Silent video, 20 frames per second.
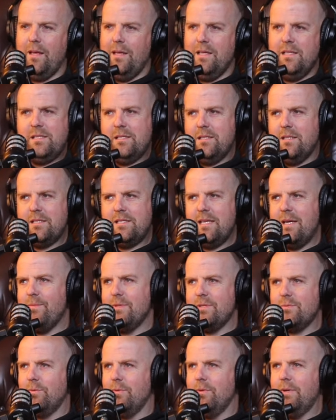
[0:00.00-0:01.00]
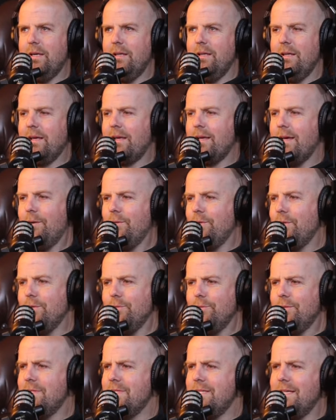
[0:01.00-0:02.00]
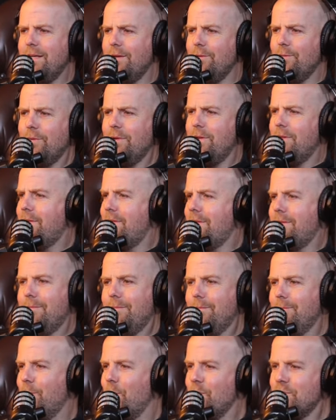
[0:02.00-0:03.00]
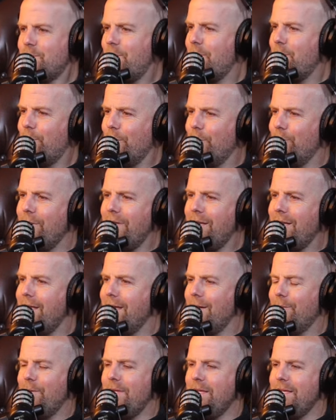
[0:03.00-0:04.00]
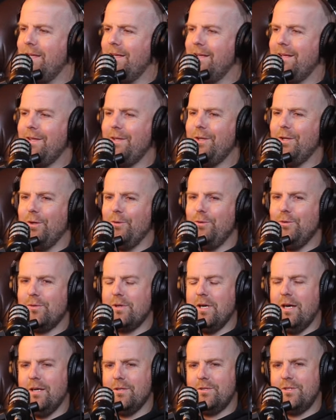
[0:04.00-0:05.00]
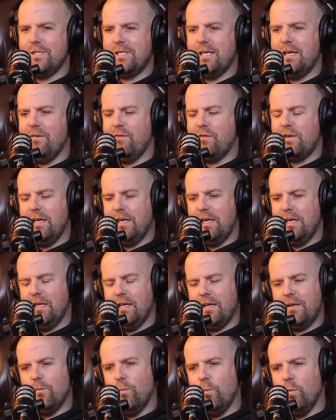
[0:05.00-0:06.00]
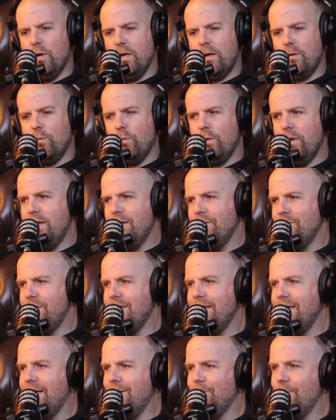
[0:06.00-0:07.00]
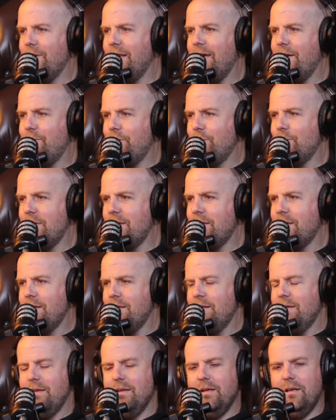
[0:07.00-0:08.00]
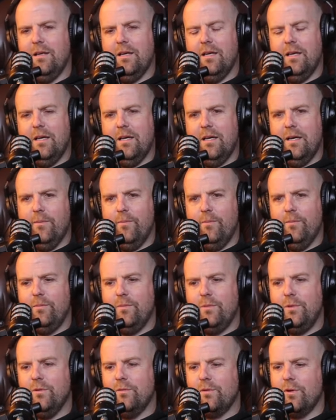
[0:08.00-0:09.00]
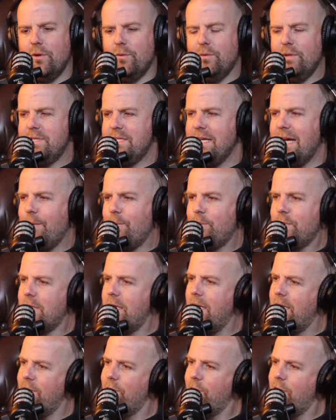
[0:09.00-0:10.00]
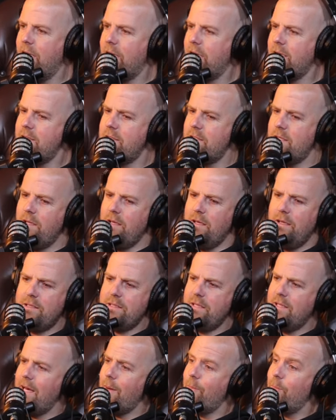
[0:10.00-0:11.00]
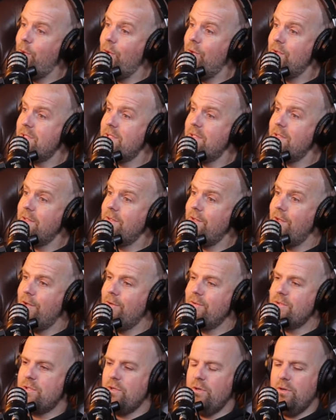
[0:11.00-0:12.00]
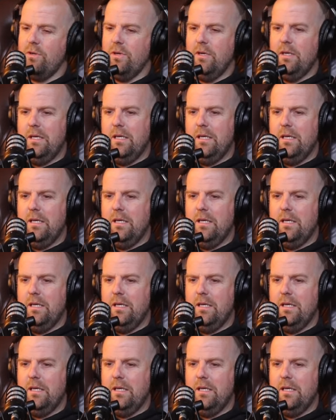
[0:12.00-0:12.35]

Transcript: It's the same as what, like how you would deal with most people, really. Yeah. I mean, you know, you can't just have kind of like one way of dealing with everyone um, you've got to adapt kind of like to, to that person, you know. So